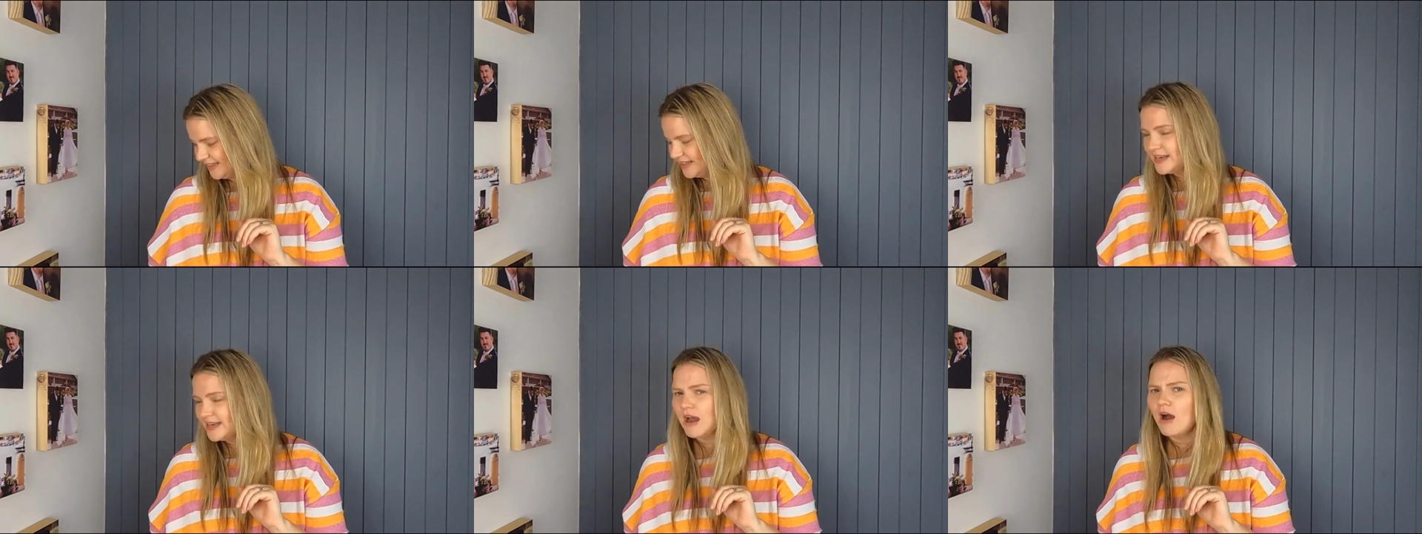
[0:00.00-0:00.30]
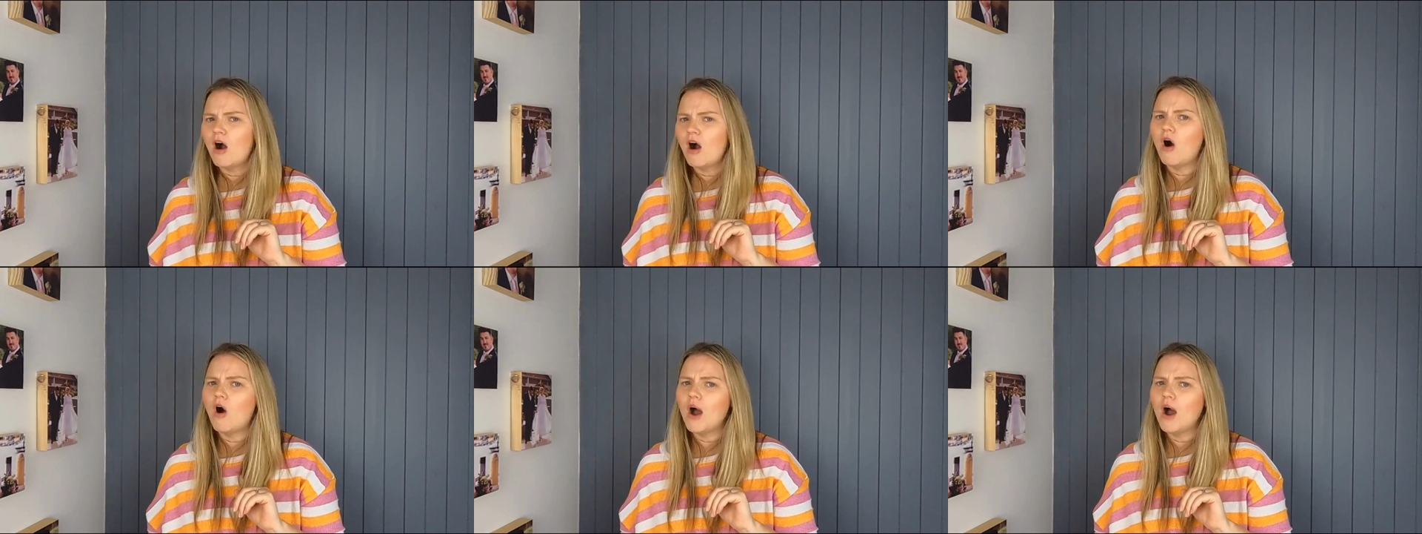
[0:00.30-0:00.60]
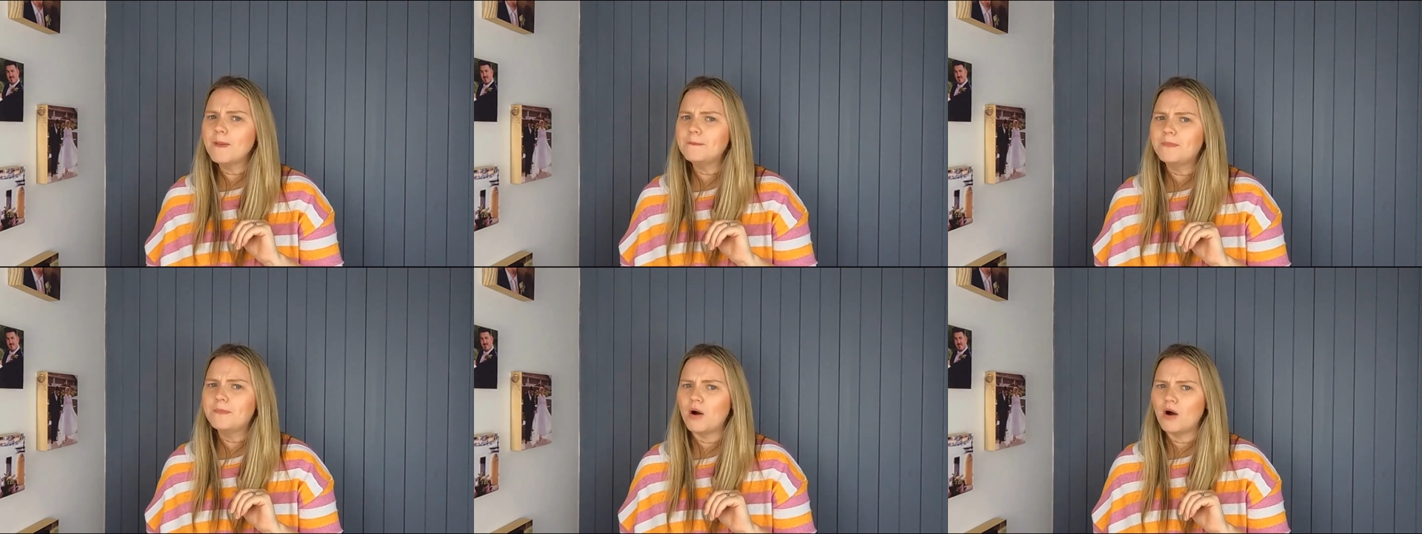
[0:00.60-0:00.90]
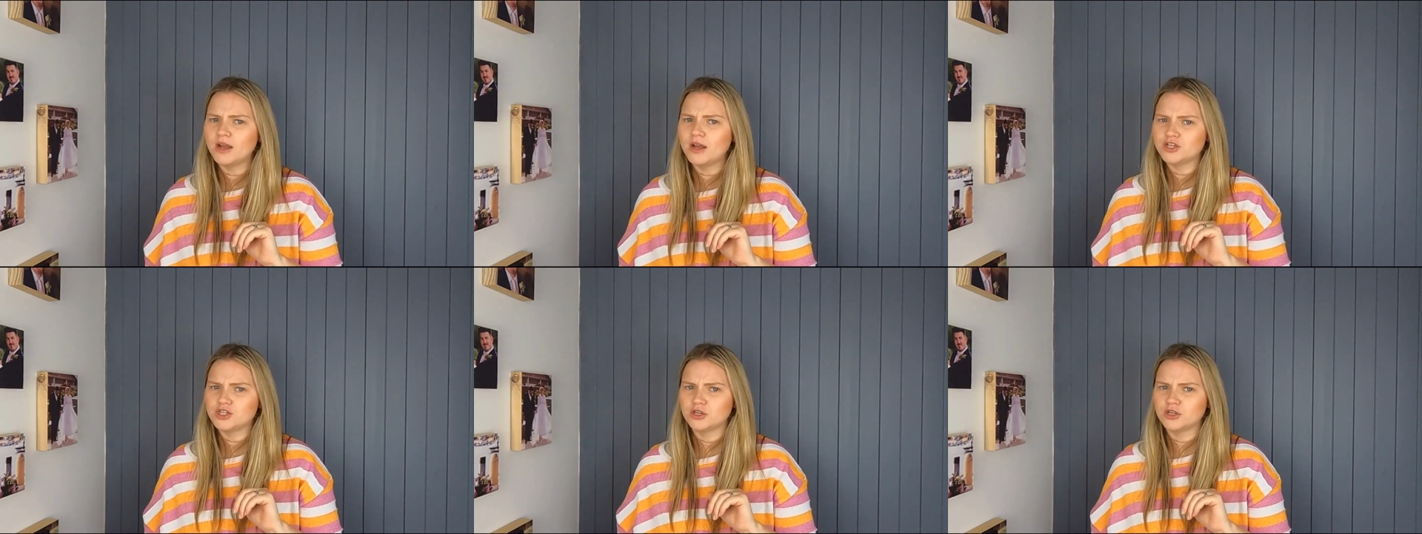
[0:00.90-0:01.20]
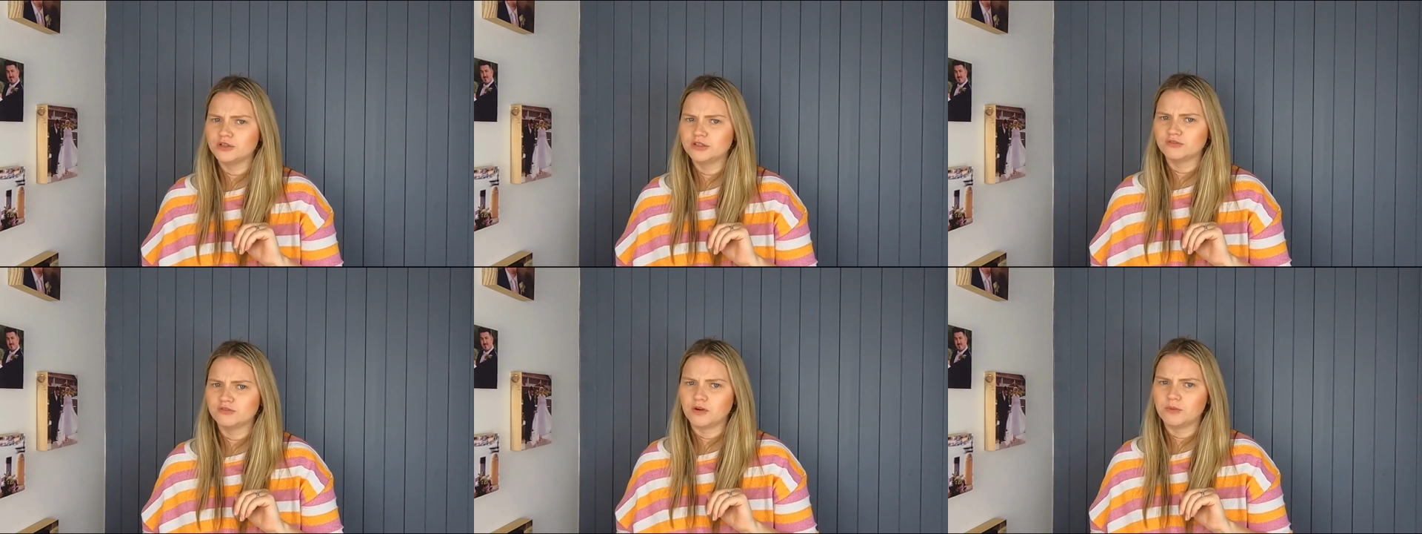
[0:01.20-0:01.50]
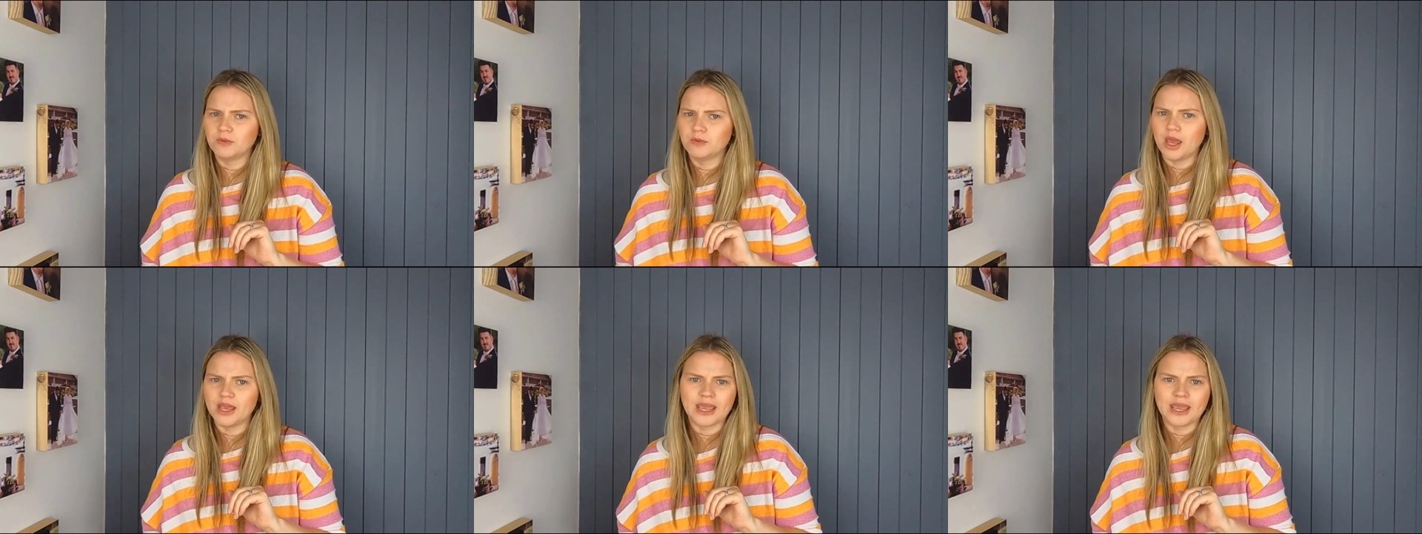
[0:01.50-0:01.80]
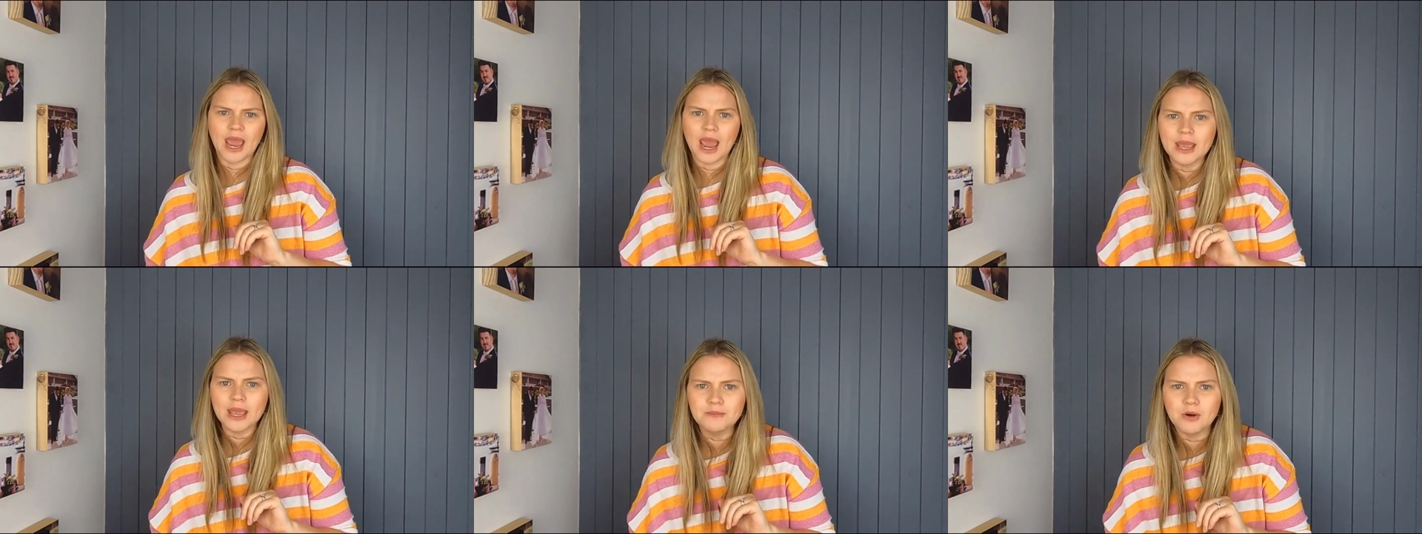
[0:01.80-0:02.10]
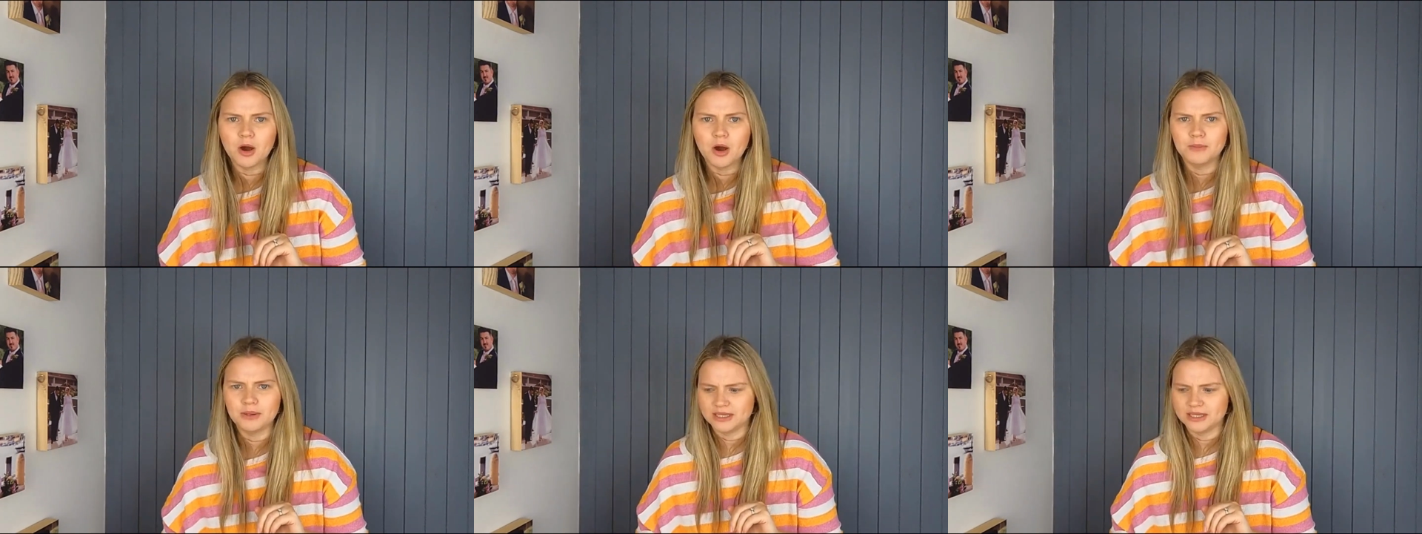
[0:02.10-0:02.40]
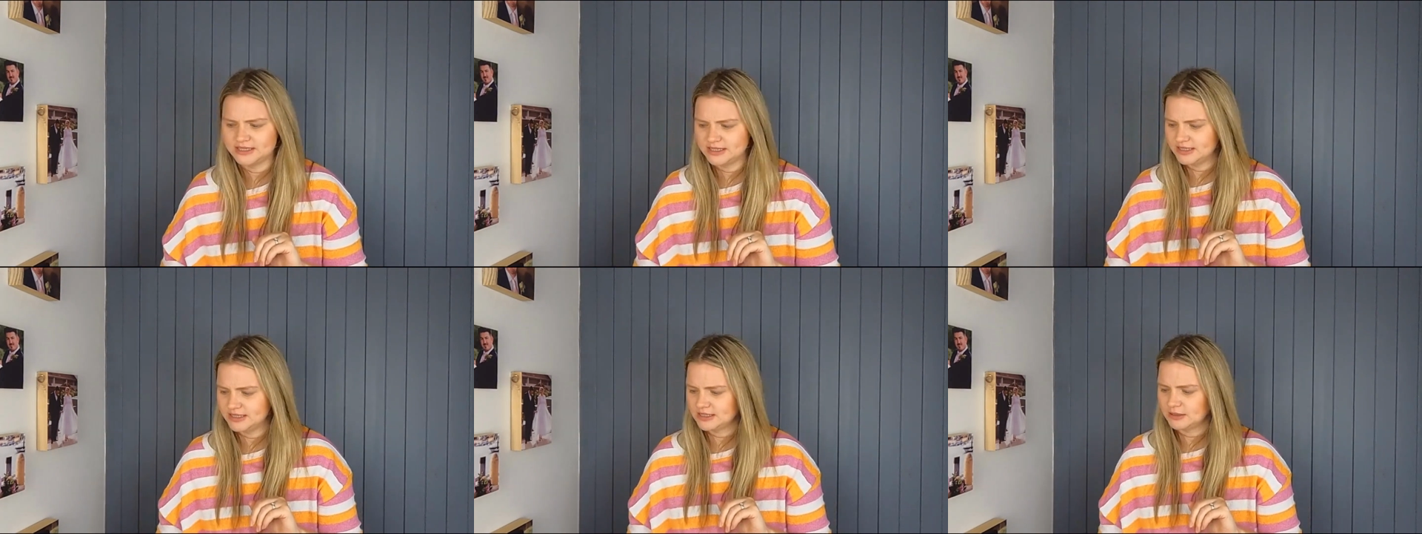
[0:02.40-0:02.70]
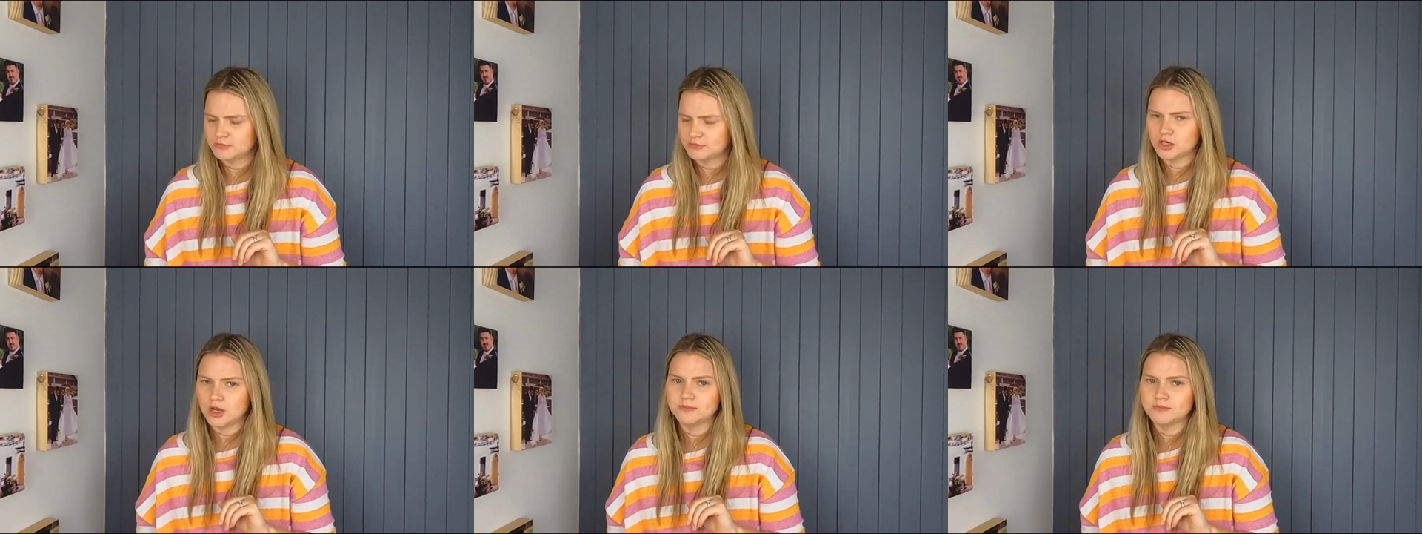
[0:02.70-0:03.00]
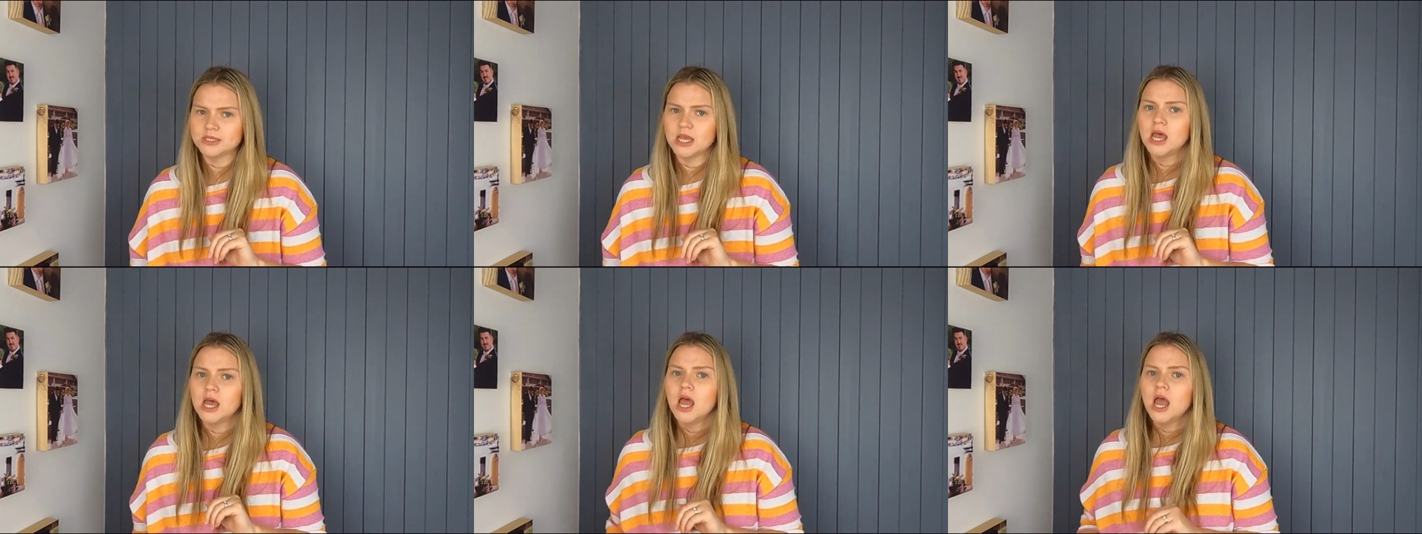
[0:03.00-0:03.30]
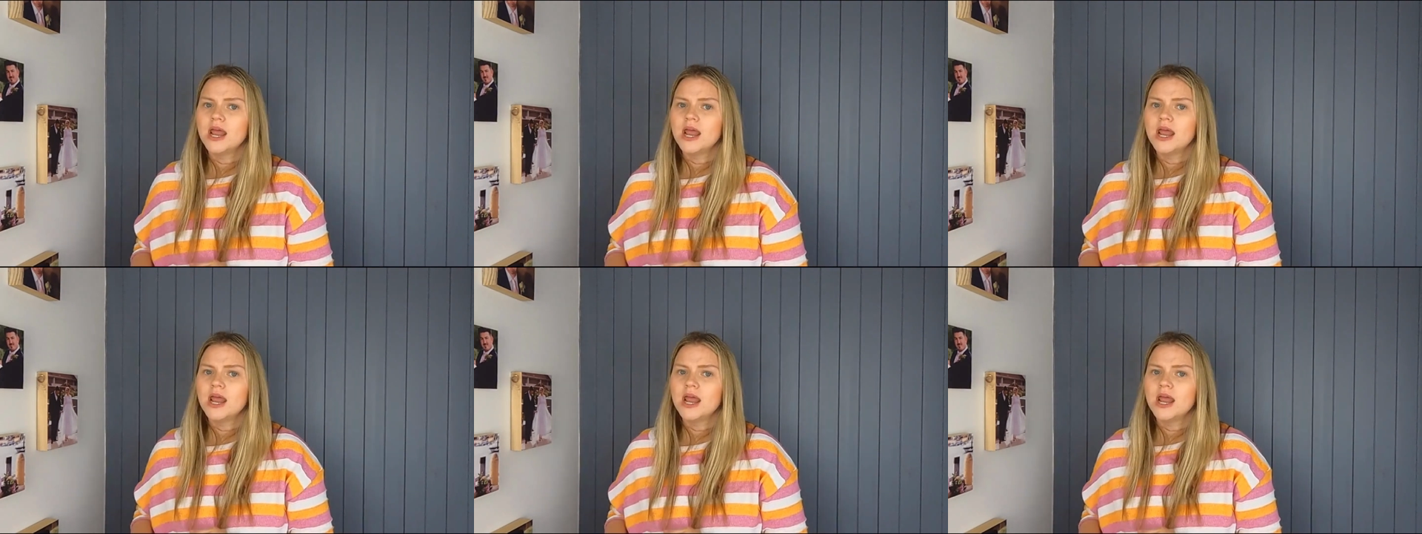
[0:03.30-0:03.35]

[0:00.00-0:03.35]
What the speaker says: Now, I buy shoes from like Kmart places sometimes.